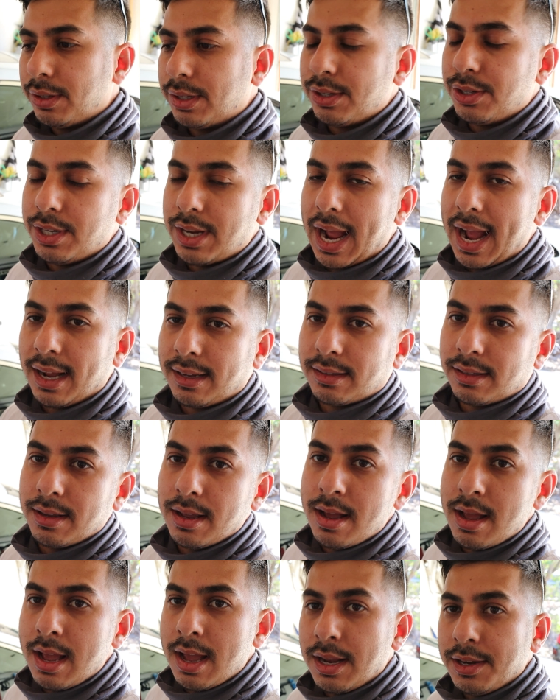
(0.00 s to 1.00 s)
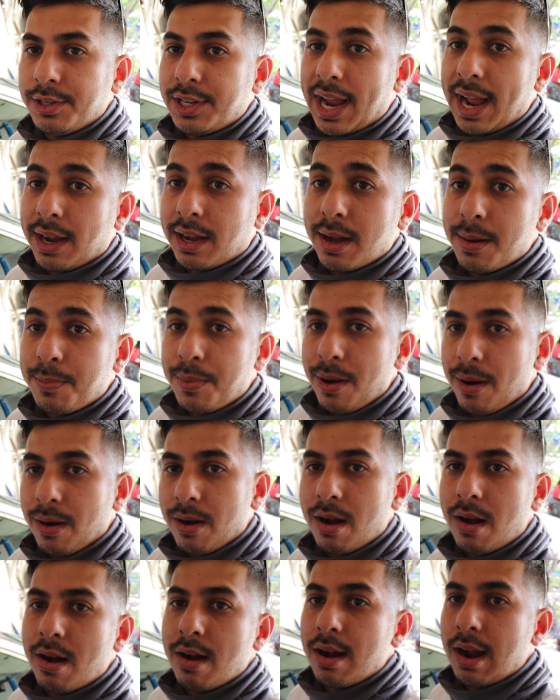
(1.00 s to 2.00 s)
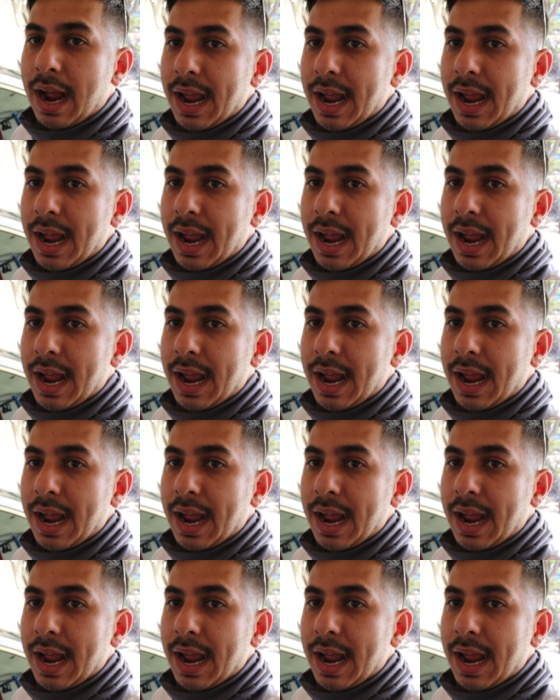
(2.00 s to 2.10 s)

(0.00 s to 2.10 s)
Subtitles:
to jack up your car.